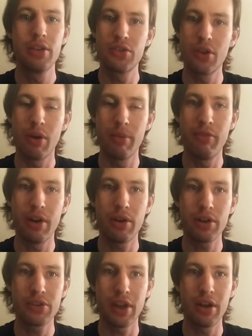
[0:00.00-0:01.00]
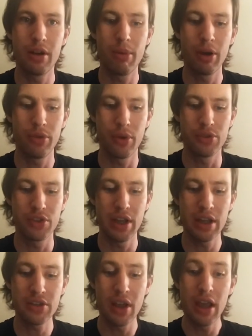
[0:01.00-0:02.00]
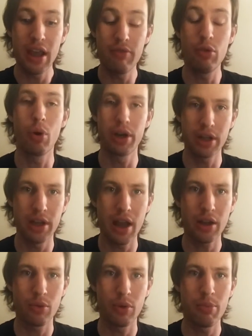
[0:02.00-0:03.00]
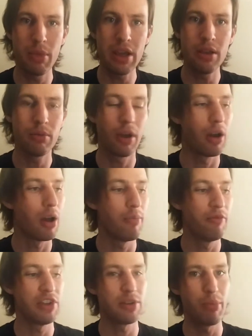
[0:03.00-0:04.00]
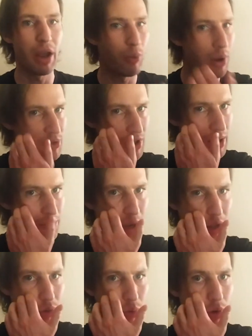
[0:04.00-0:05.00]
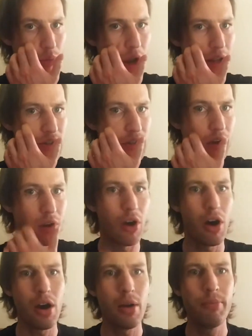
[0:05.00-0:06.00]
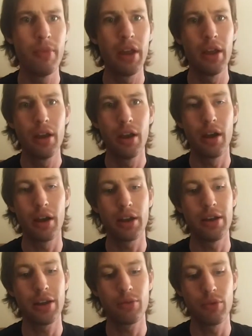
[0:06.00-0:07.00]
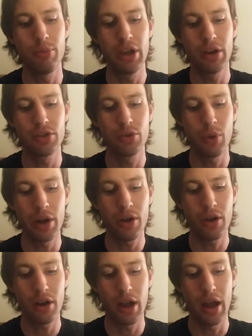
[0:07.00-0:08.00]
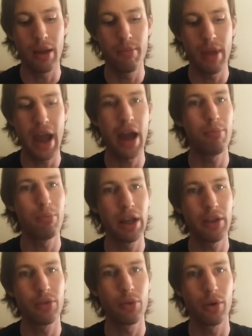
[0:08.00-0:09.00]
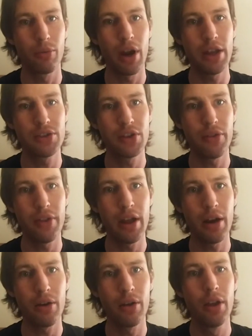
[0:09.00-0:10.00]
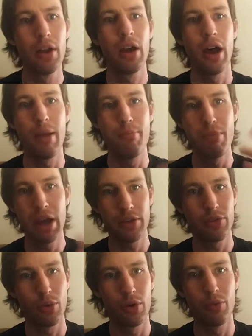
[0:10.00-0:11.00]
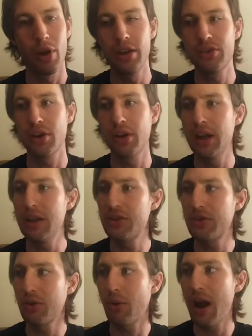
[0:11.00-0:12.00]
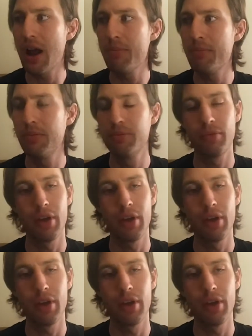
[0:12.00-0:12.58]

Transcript: So I'm very excited about those things. If you want to connect with me, visit my website, MikeThornWrites.com. Connect with me on Twitter. I'm at MikeThornWrites on there. I'm Mike Thorn Writes on Instagram.